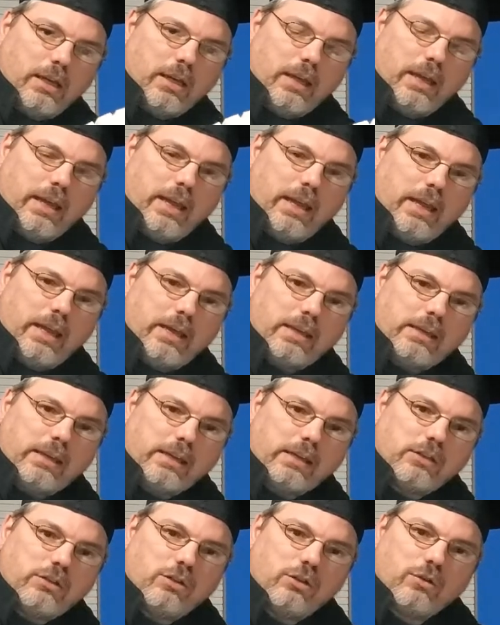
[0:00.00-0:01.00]
and I
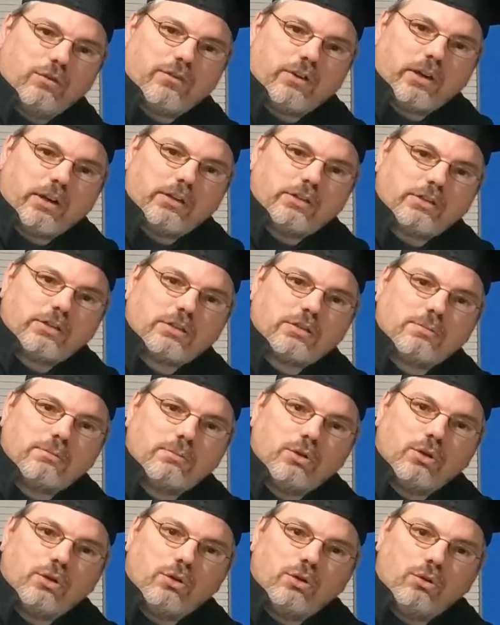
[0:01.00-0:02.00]
can do a very
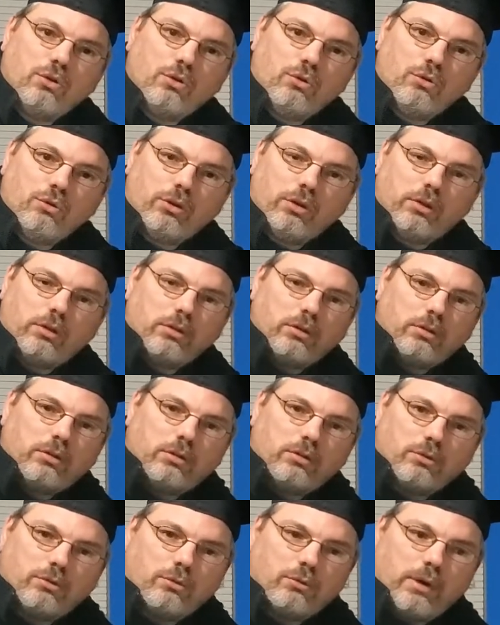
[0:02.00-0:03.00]
smooth
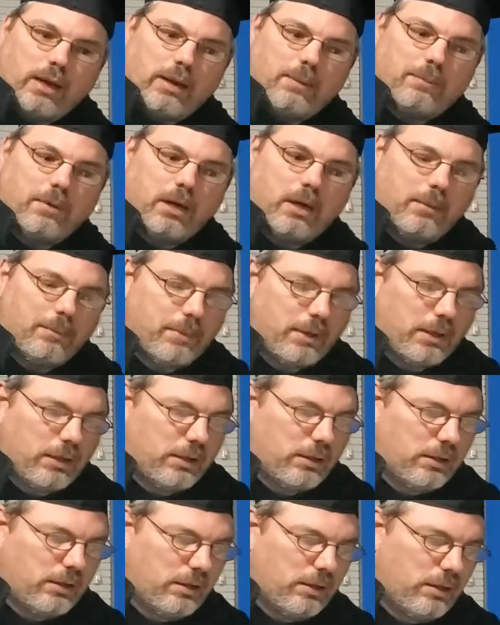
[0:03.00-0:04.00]
ramp up.
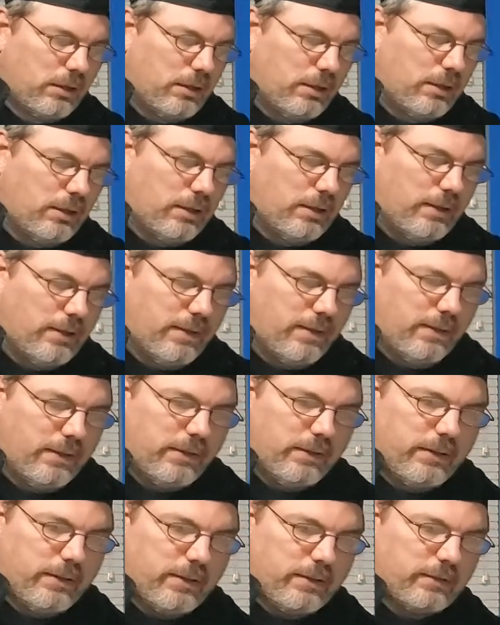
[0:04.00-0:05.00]

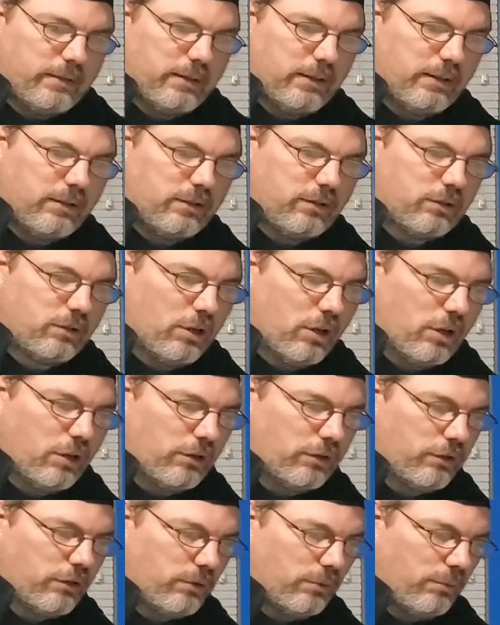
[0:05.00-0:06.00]
This thing
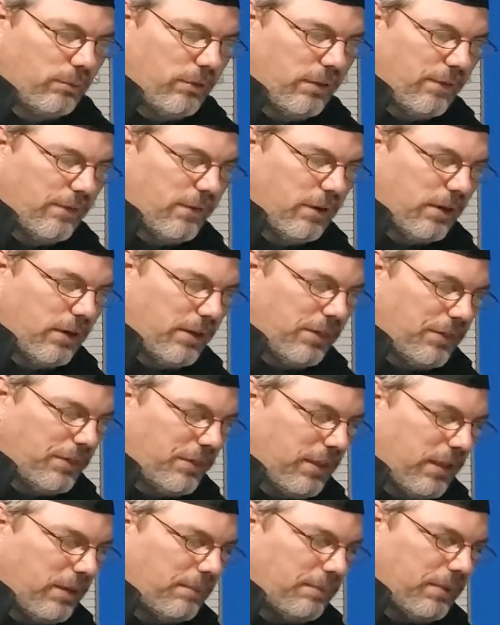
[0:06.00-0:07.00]
starts with a very
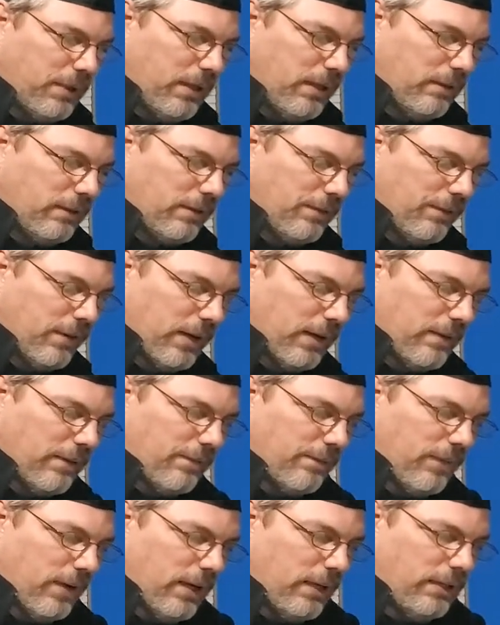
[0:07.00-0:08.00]
thin piece, if I can
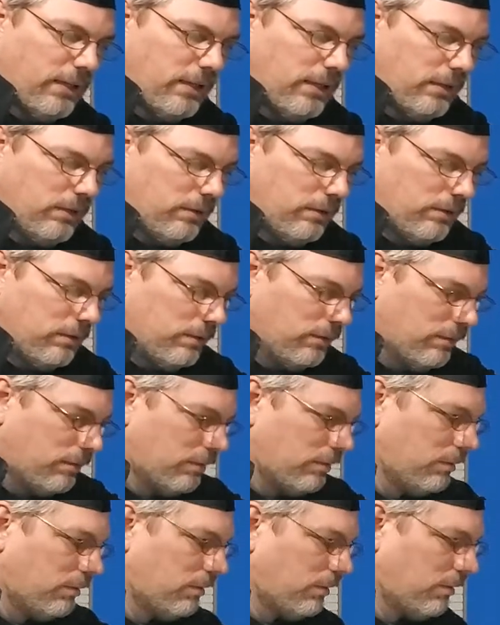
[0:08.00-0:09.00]
find it.
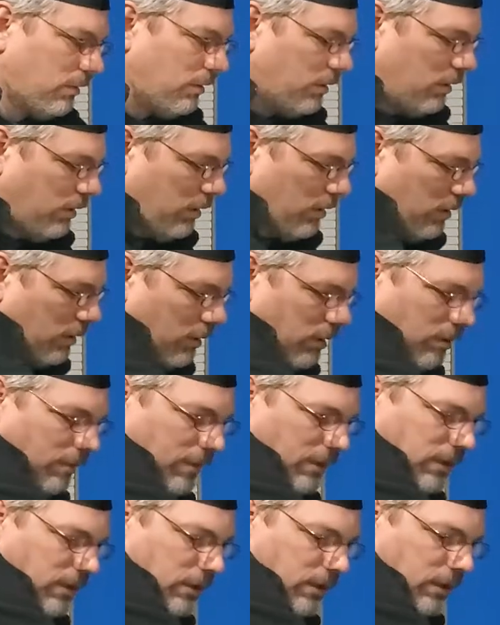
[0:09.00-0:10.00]
Let me
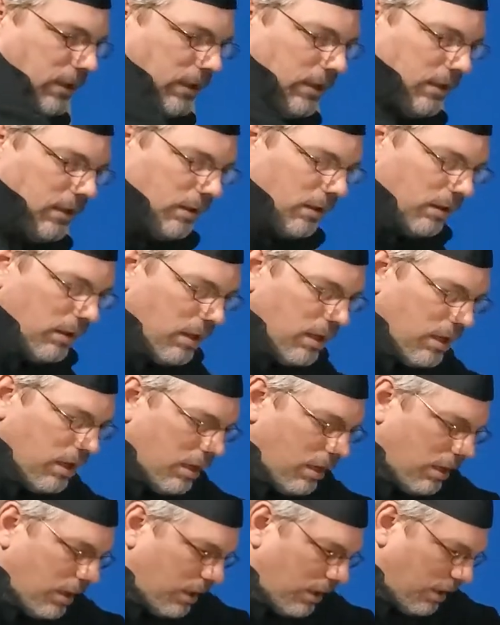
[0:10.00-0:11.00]
see
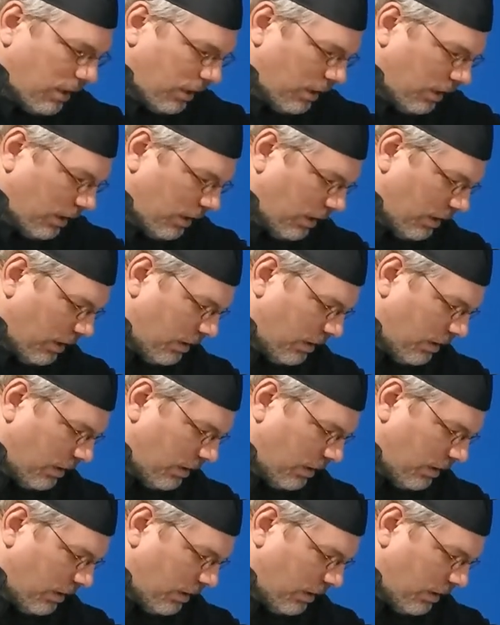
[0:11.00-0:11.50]
here.